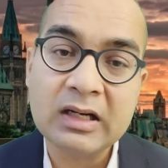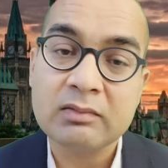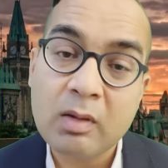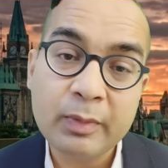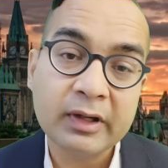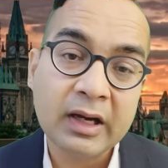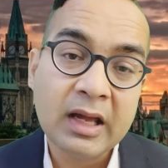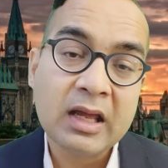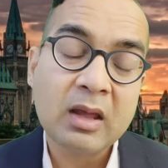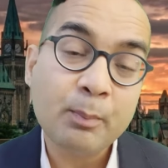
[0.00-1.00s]
Remember,
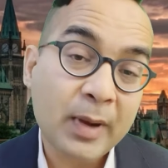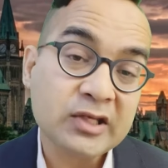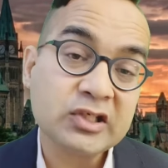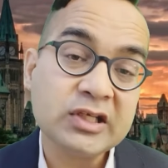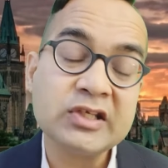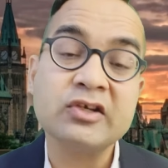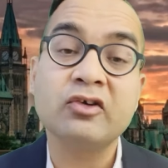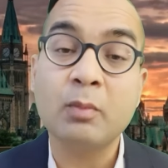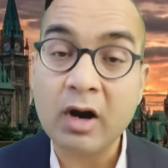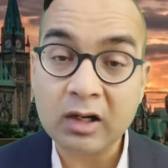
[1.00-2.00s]
Compassion is a
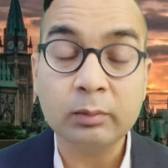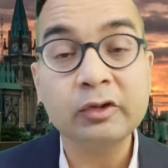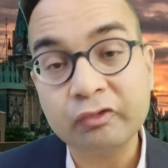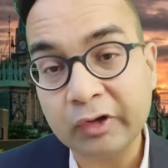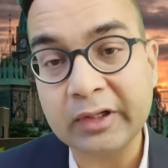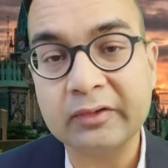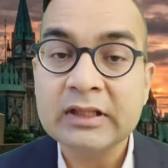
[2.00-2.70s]
remarkable trait.